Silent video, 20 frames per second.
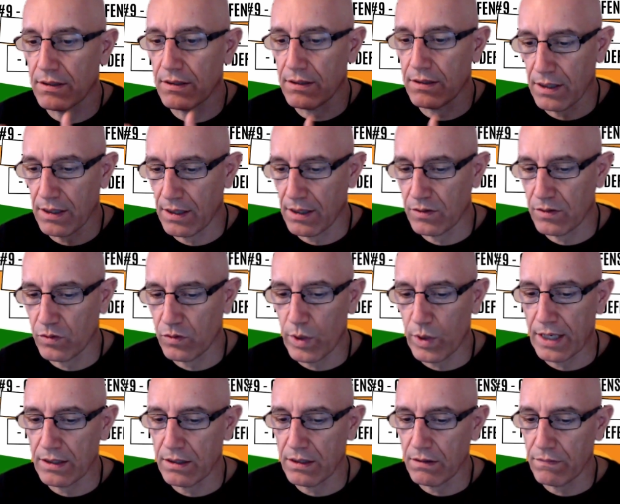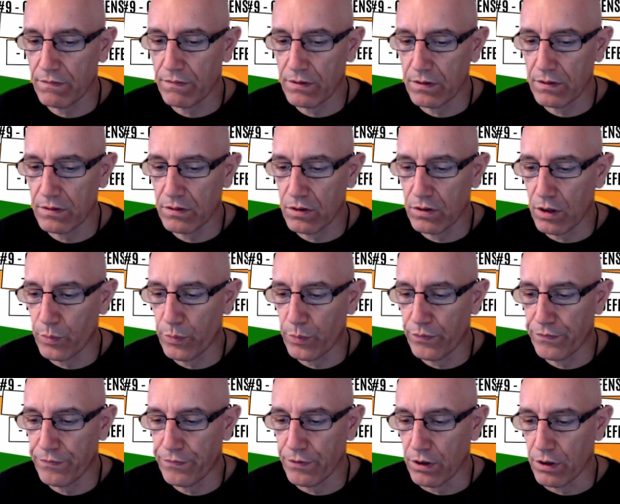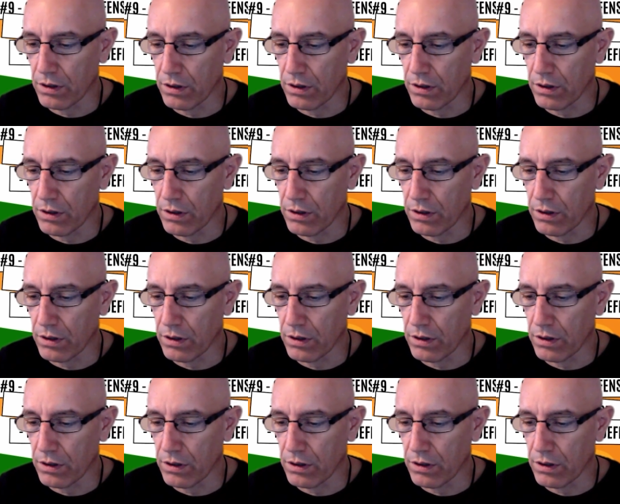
as one of the top four,